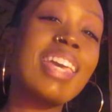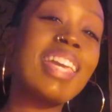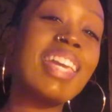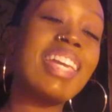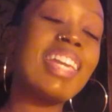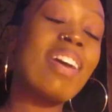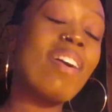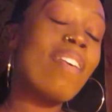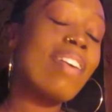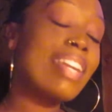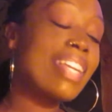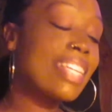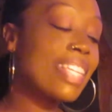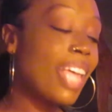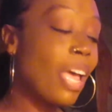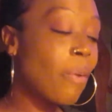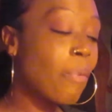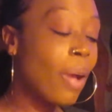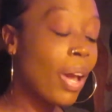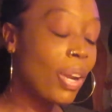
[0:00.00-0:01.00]
You know, and
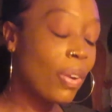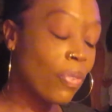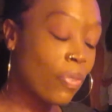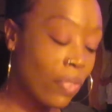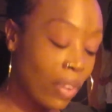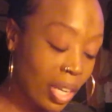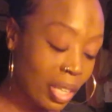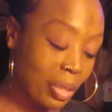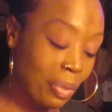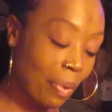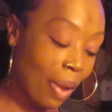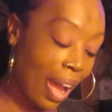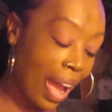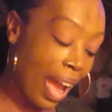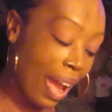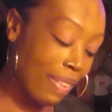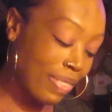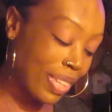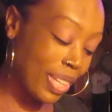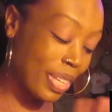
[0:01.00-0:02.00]
it's like, why the fuck do I
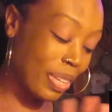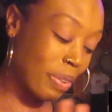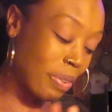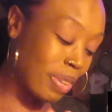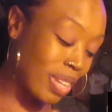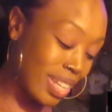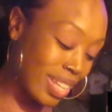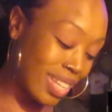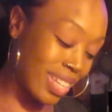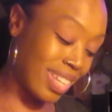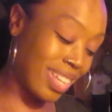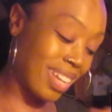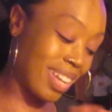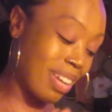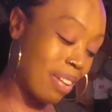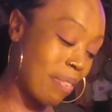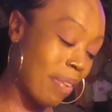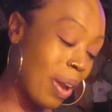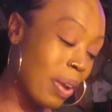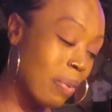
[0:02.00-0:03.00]
have to do this
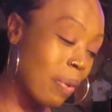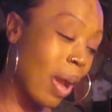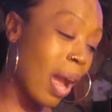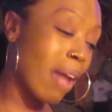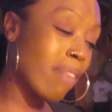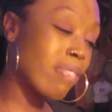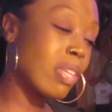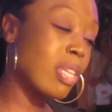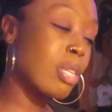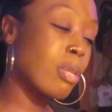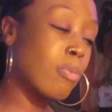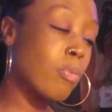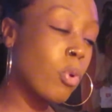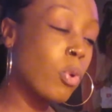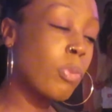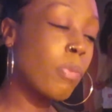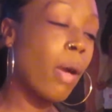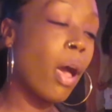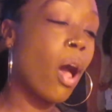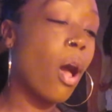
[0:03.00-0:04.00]
shit? Why do I have to
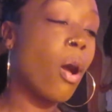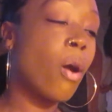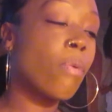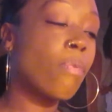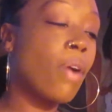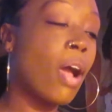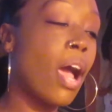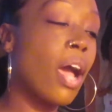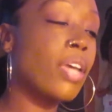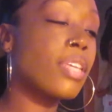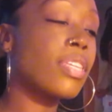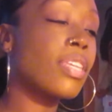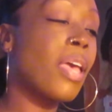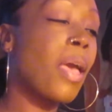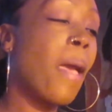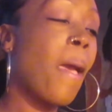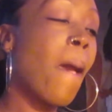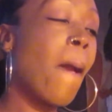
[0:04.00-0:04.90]
smooth my own rocks?